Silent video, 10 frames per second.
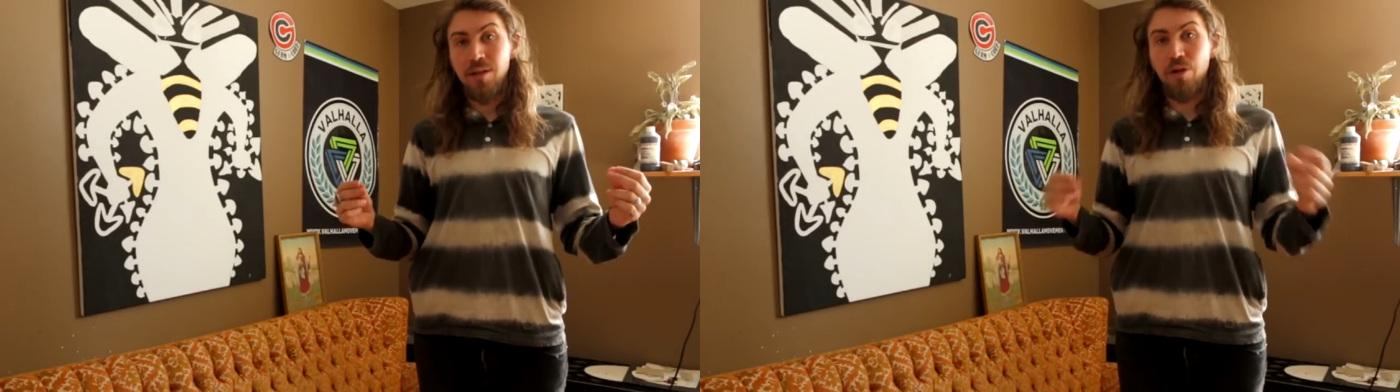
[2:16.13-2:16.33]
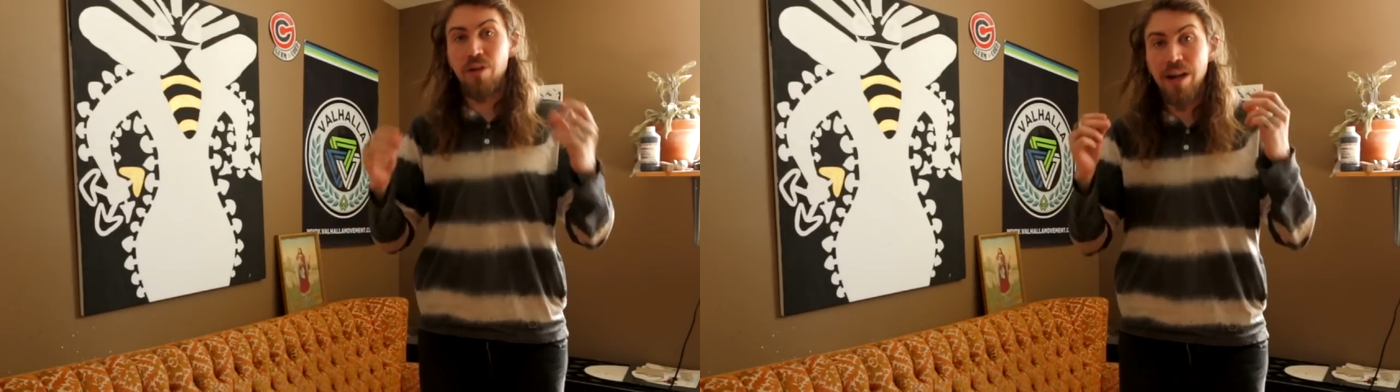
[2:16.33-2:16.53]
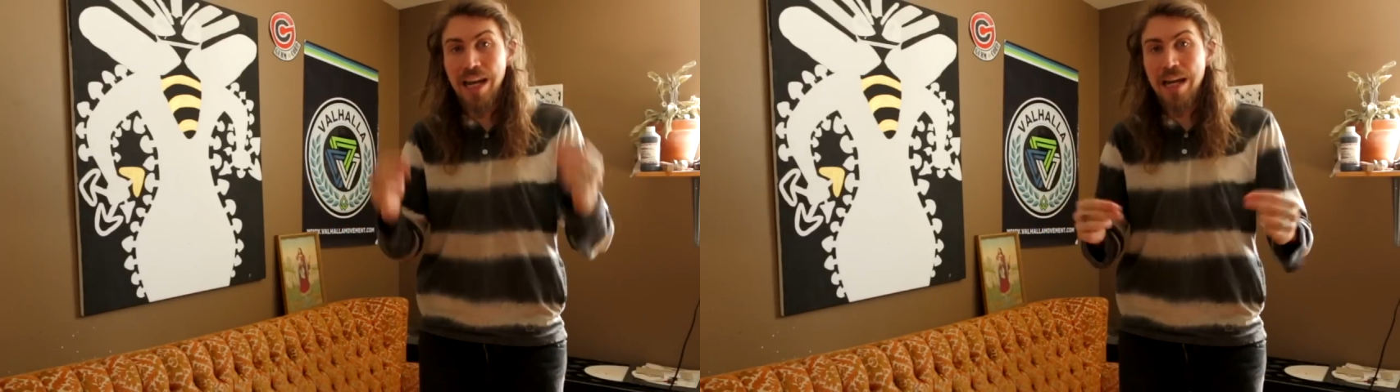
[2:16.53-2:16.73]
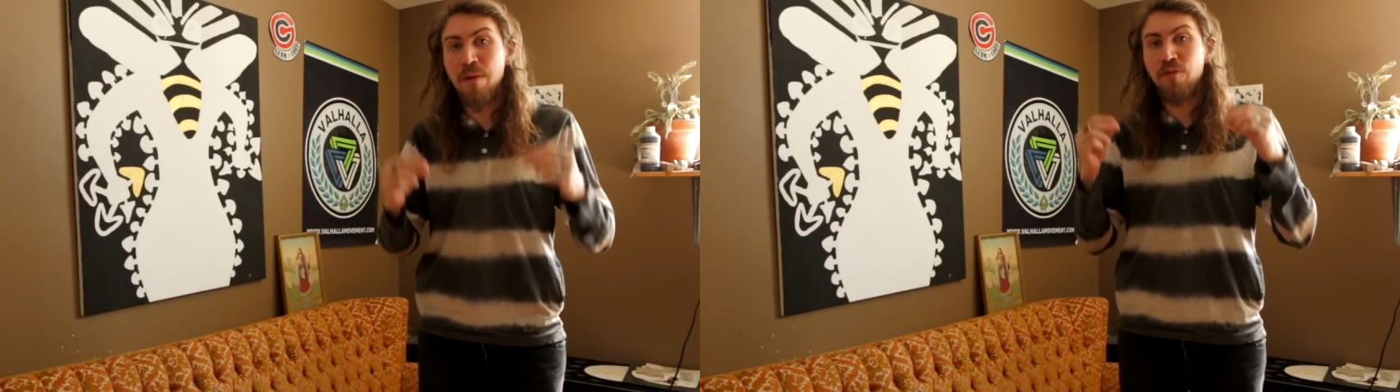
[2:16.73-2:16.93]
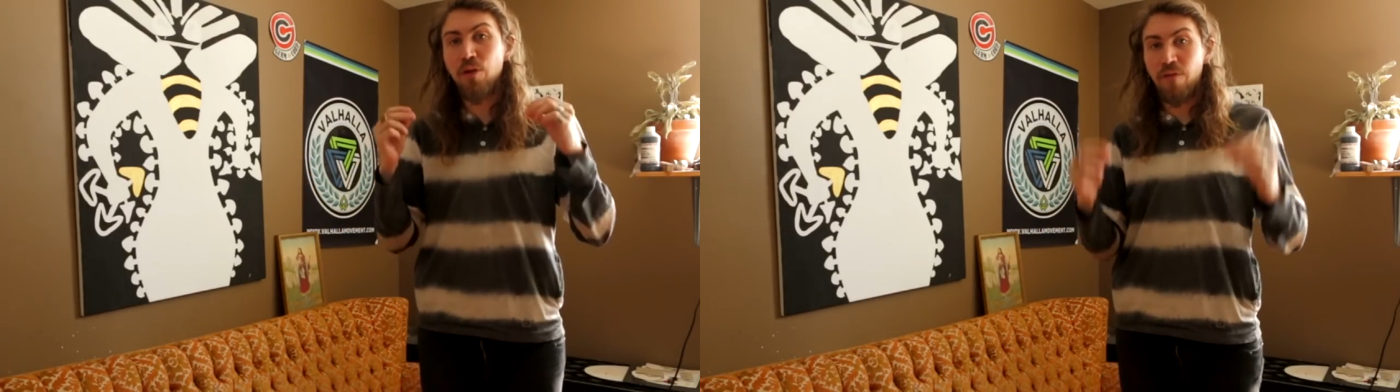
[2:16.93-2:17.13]
Your
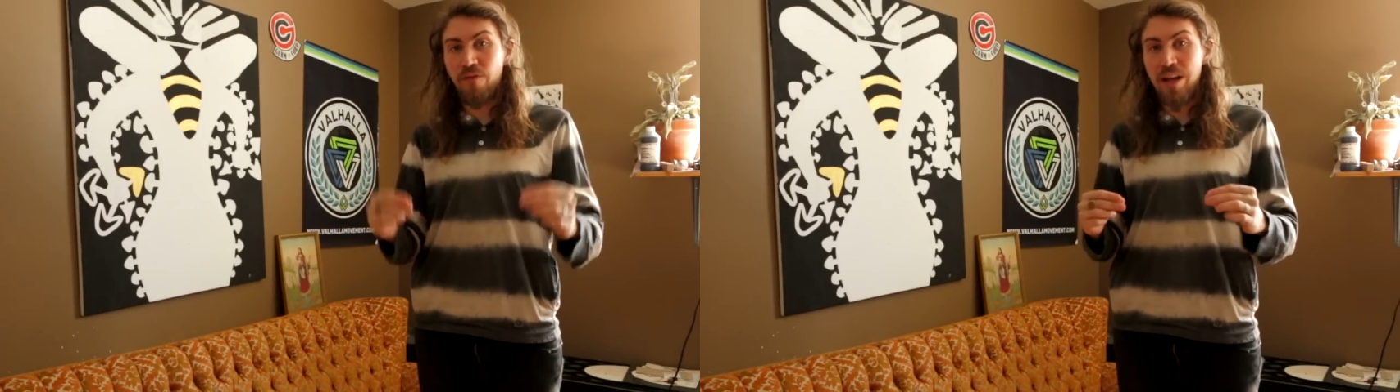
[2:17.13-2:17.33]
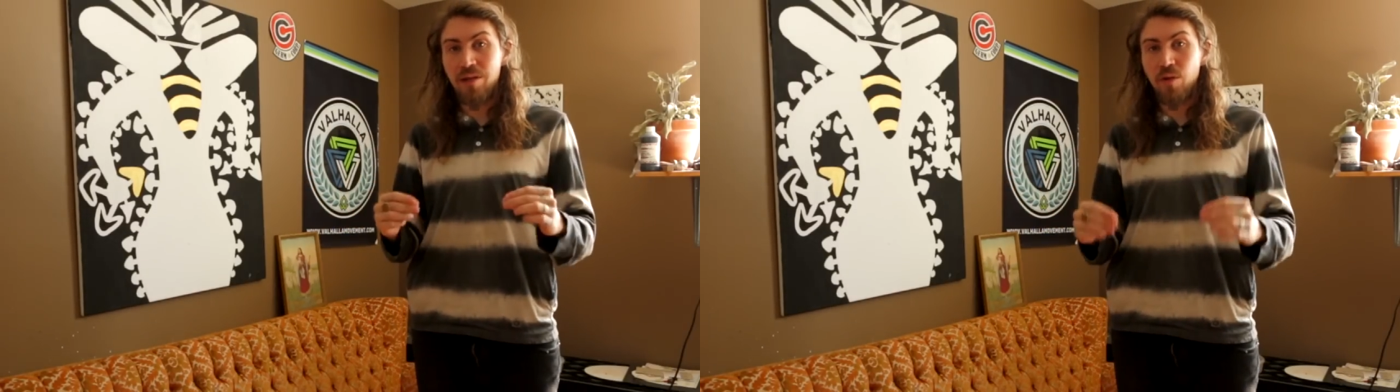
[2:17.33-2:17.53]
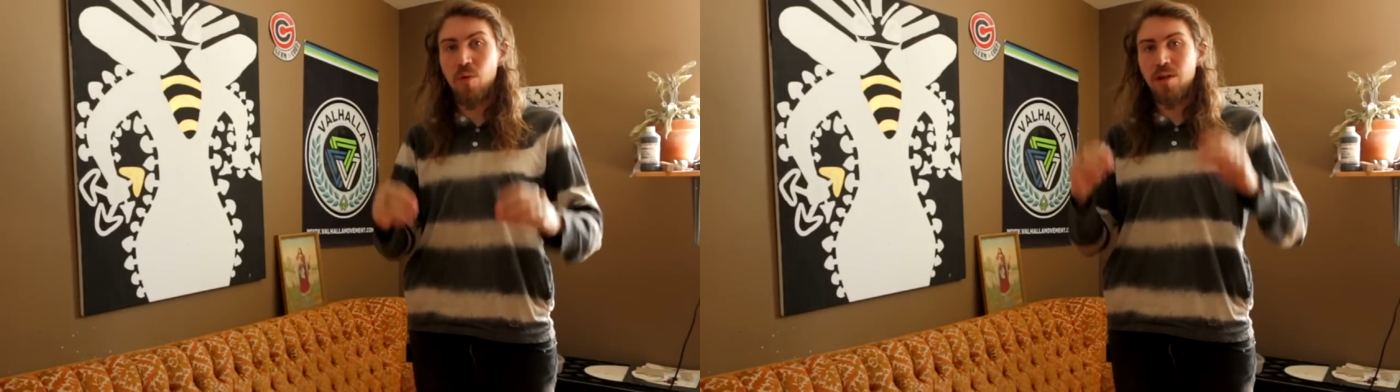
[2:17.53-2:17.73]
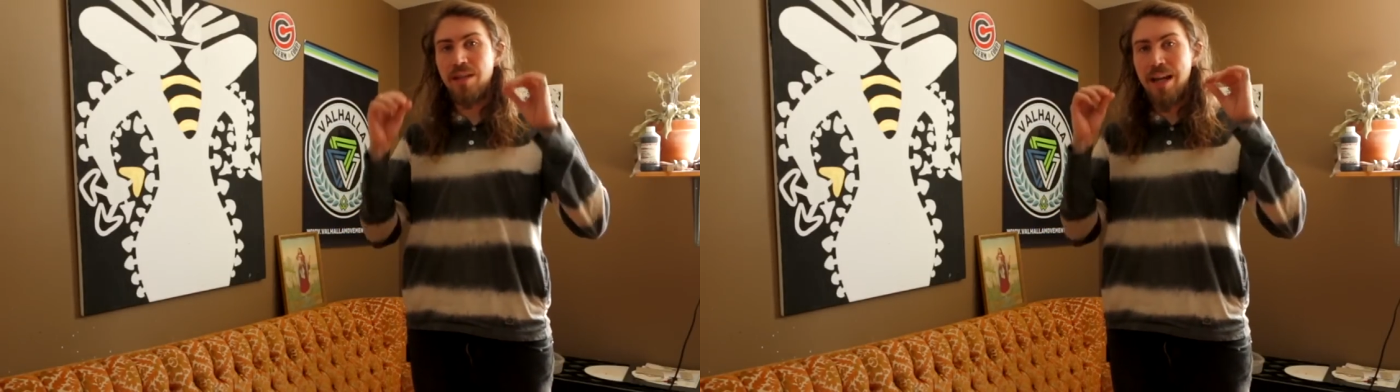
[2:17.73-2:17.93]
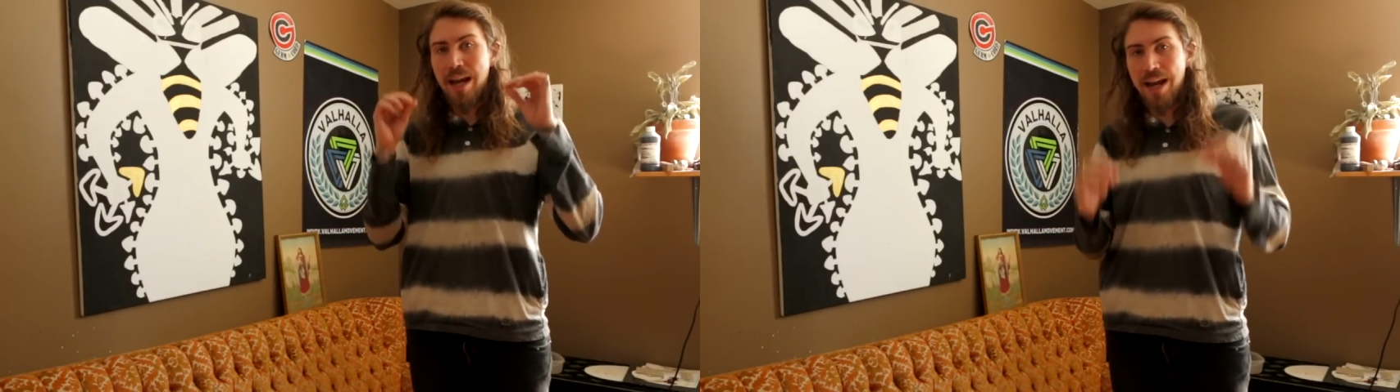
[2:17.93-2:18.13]
name of your event was
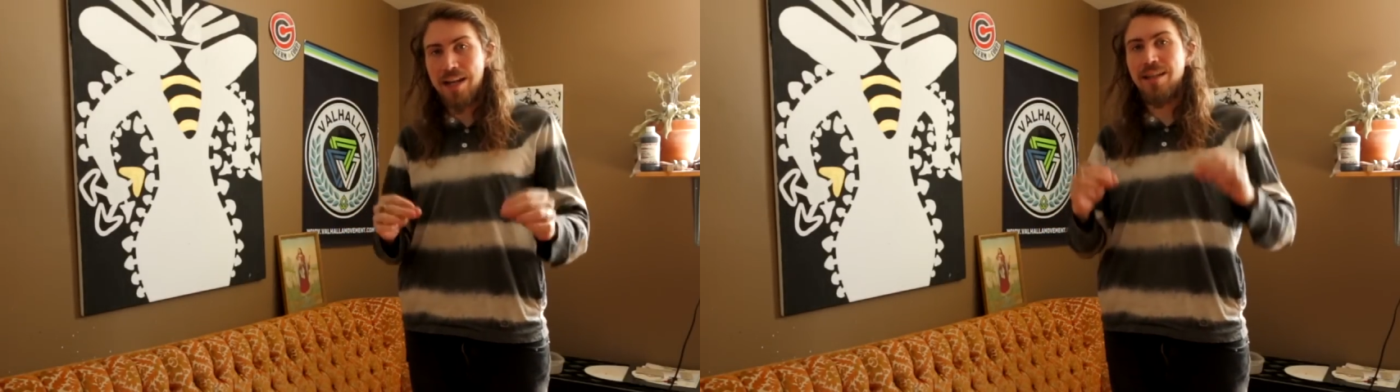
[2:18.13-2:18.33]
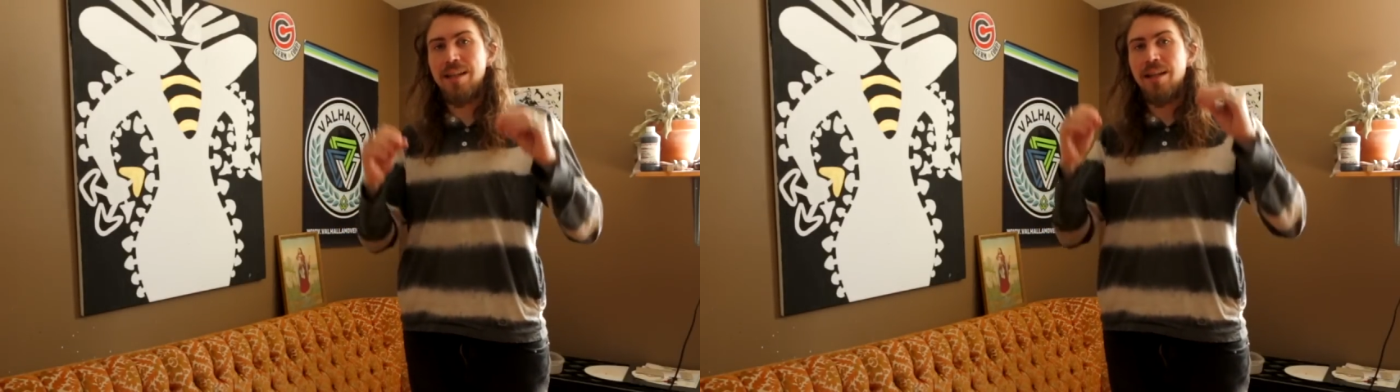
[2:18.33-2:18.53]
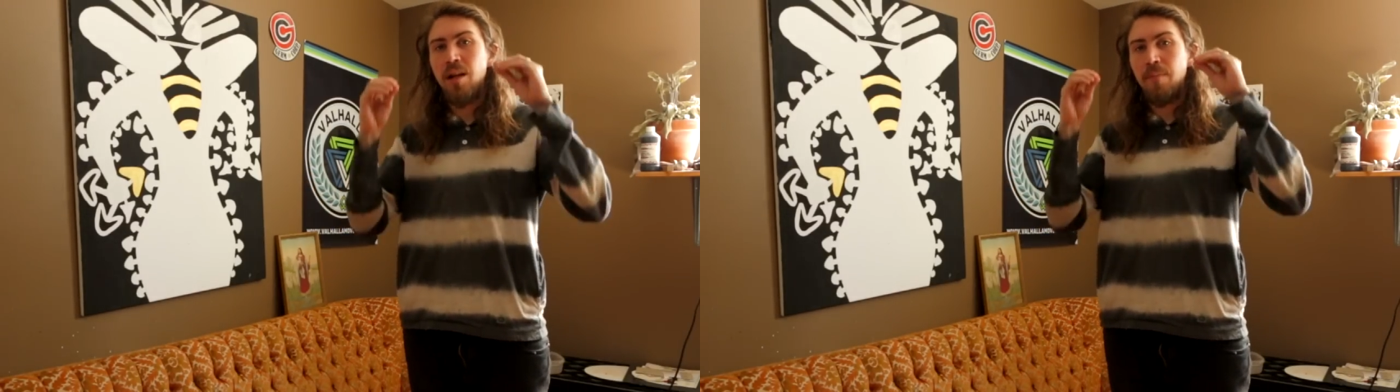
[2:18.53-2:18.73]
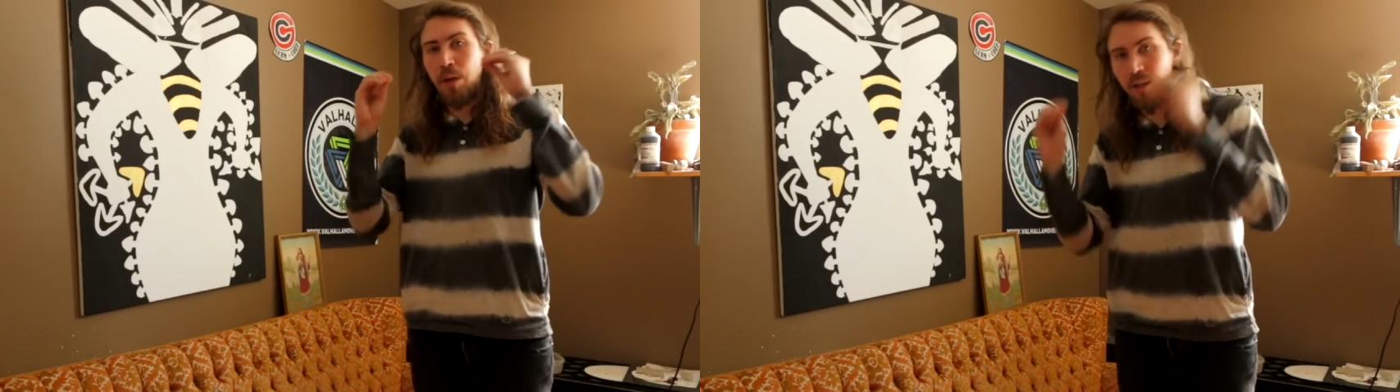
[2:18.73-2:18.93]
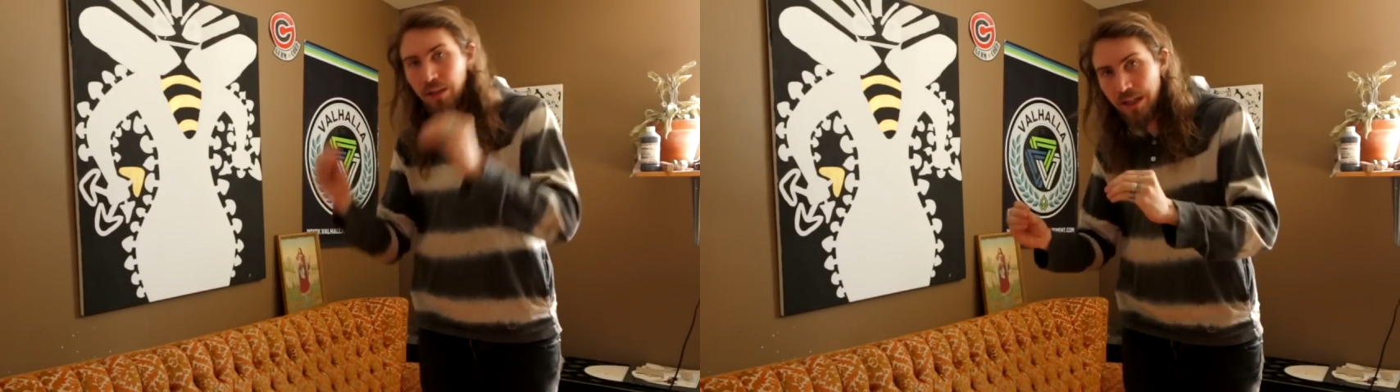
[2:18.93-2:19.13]
the
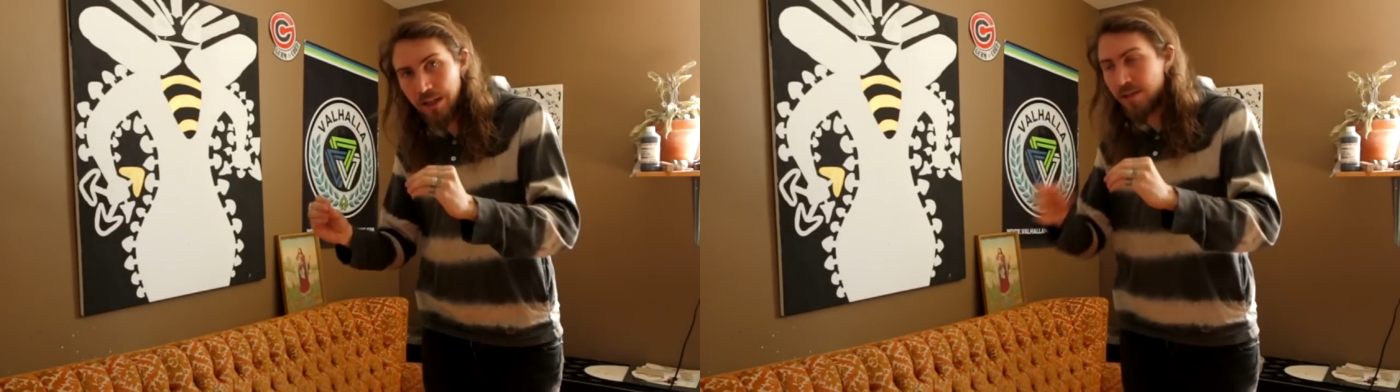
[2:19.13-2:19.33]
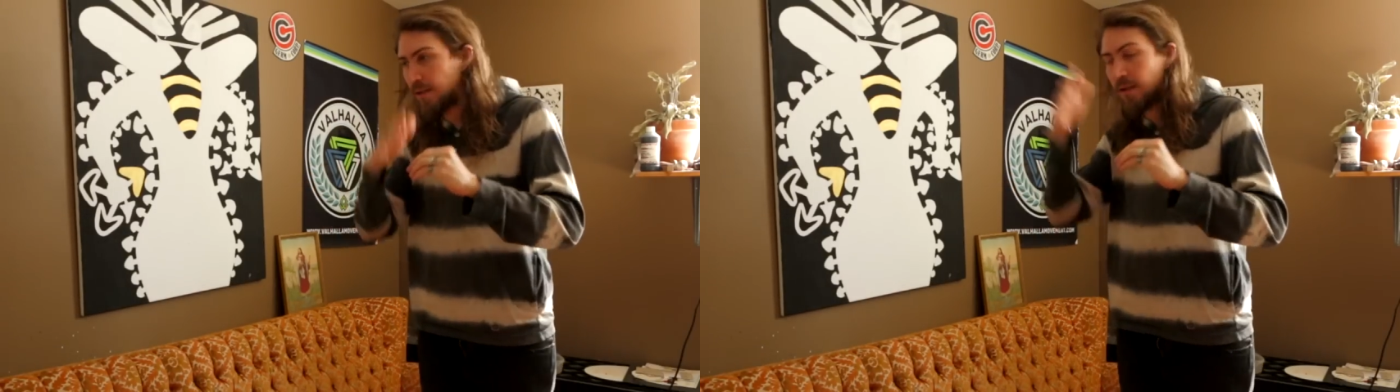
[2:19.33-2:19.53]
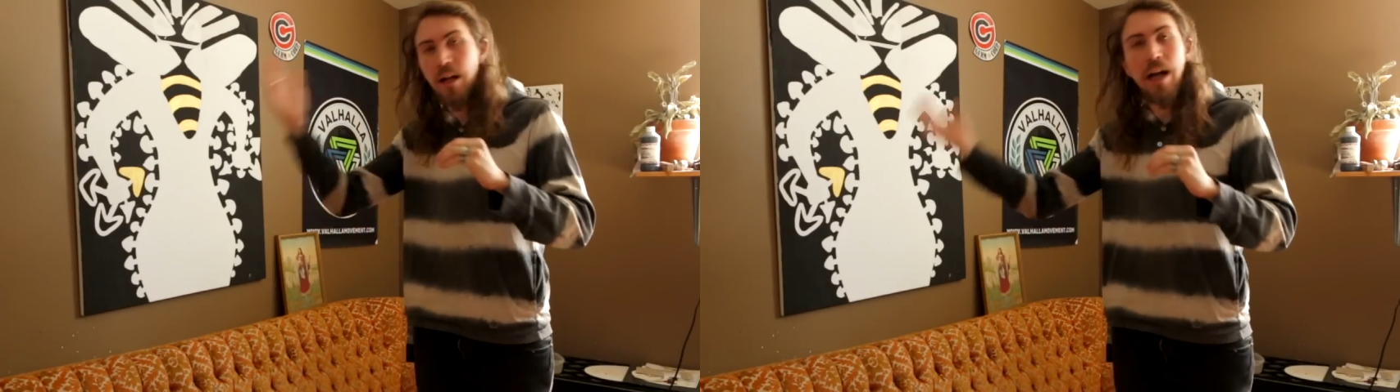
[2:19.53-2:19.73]
anti-police.